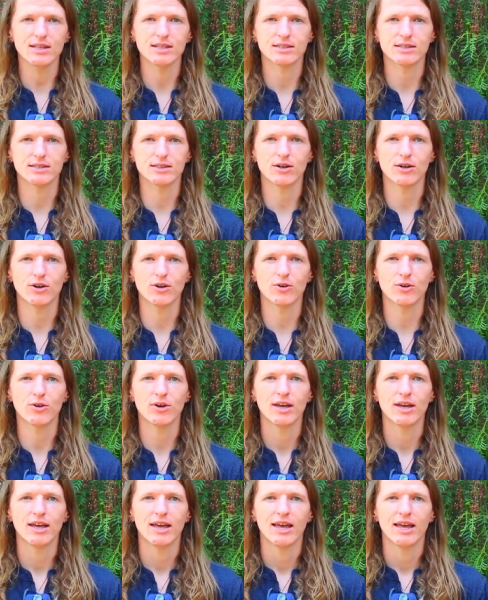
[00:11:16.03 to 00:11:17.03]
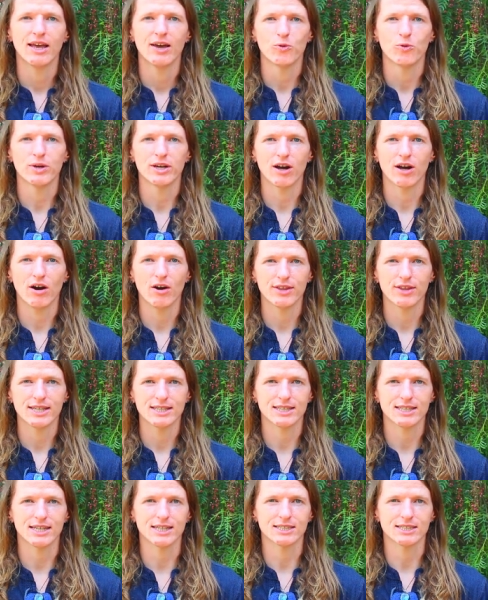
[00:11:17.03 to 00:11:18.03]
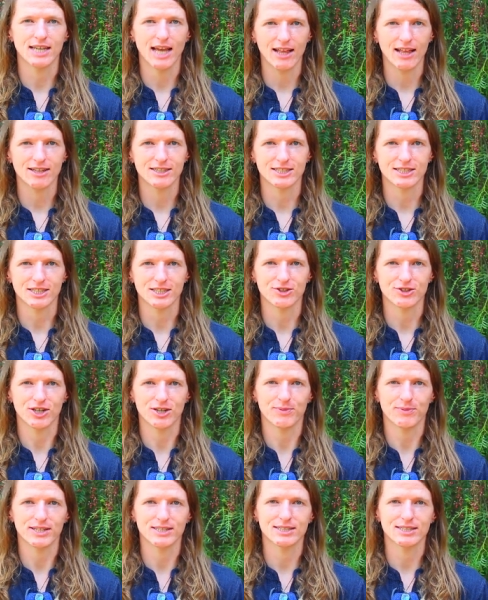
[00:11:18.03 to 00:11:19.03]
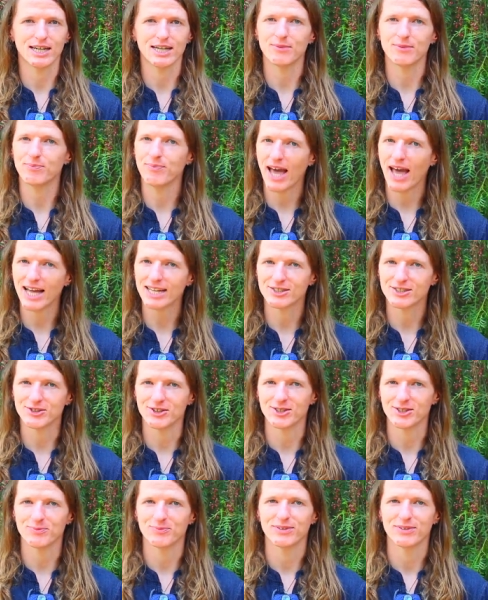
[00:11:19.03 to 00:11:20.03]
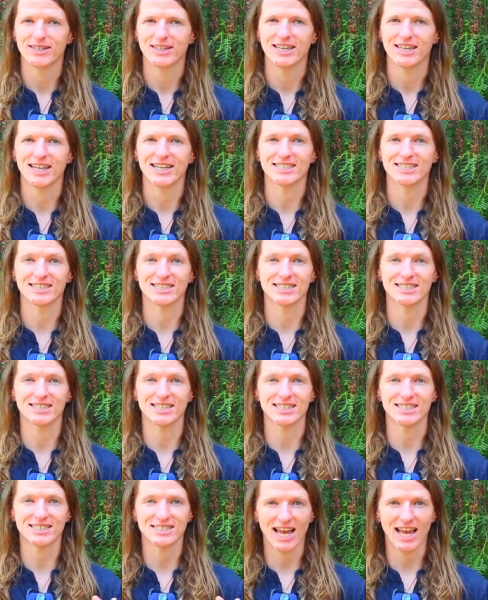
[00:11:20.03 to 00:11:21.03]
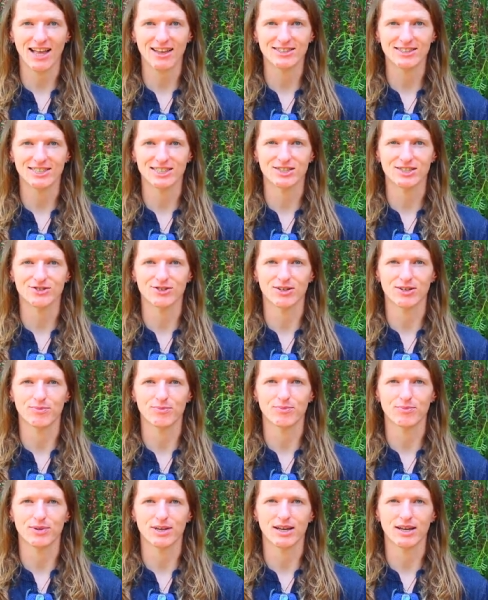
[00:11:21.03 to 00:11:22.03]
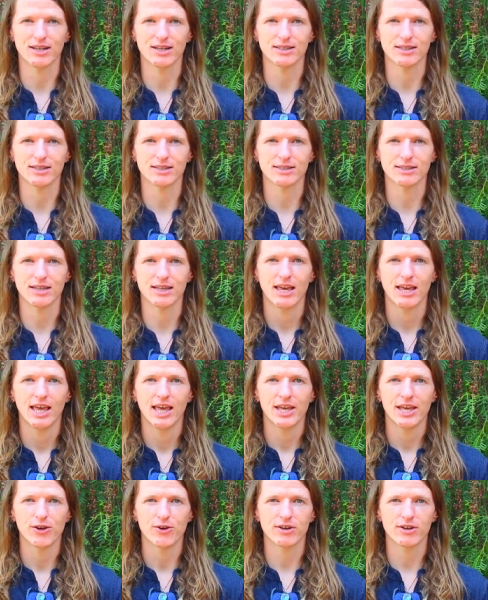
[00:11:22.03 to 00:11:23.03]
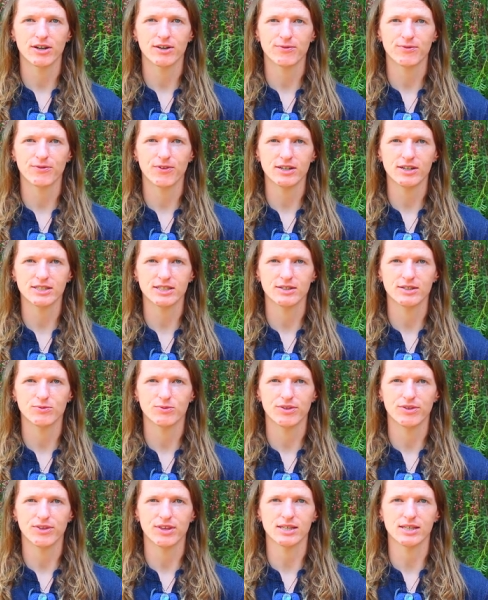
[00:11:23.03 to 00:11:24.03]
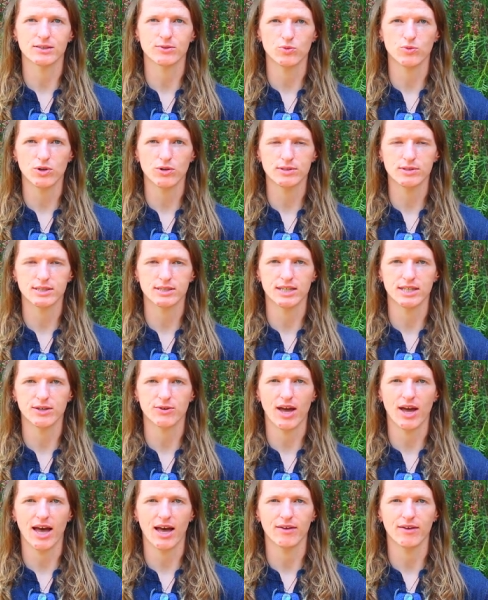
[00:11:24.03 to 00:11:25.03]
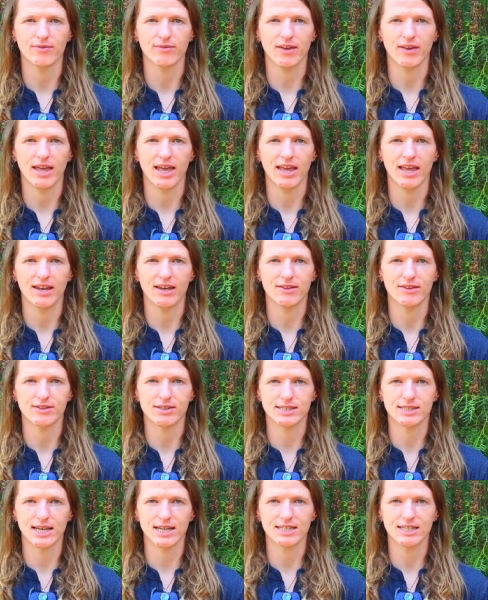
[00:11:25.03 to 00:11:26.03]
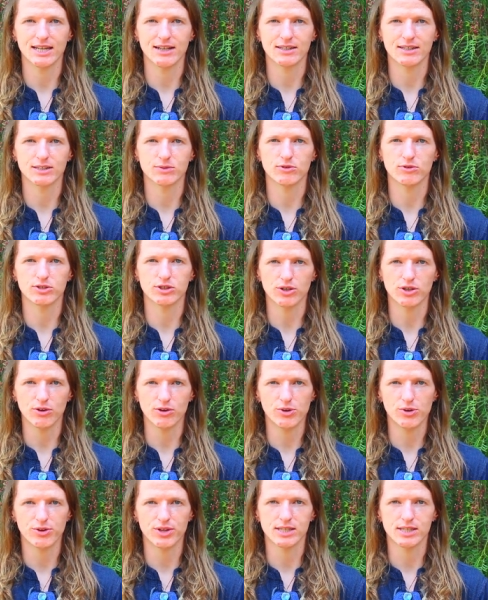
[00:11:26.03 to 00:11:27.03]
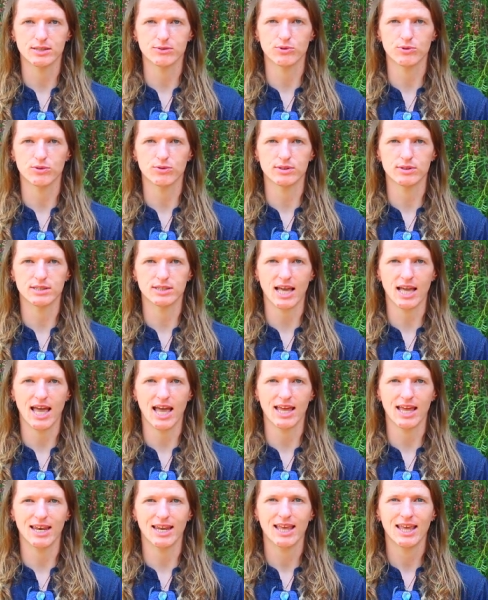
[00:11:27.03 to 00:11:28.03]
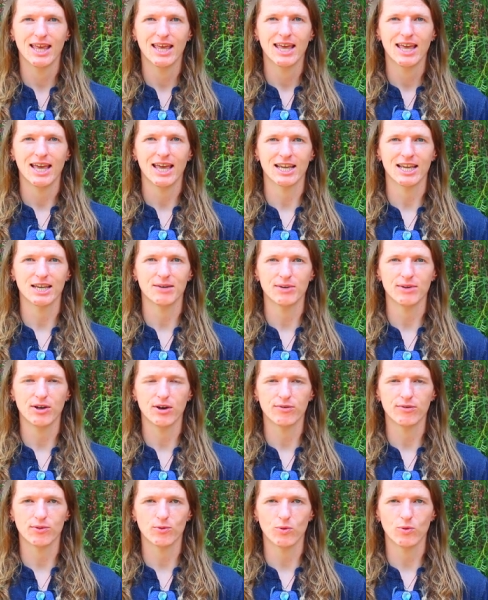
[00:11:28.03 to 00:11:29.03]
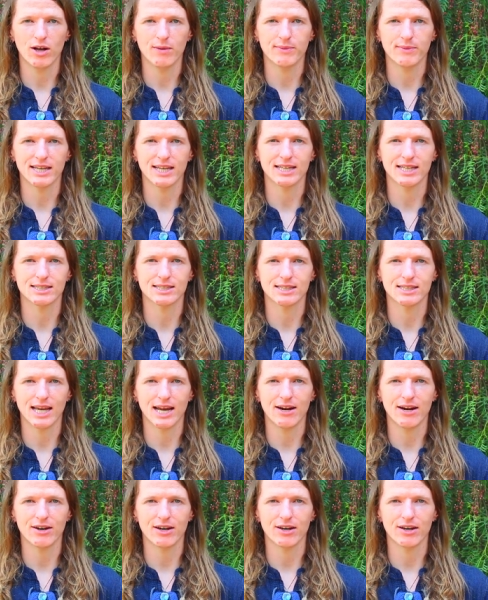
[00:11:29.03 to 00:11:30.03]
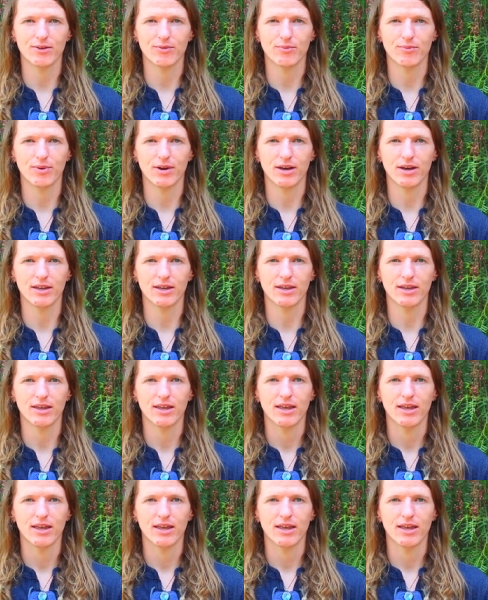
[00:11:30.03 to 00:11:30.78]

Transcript: So we call this a challenging trip. It's not a bad trip, it's just a challenging trip, because you're confronted with these wounds that you have, and psychedelics will show you these wounds, and it can be overwhelming and scary, but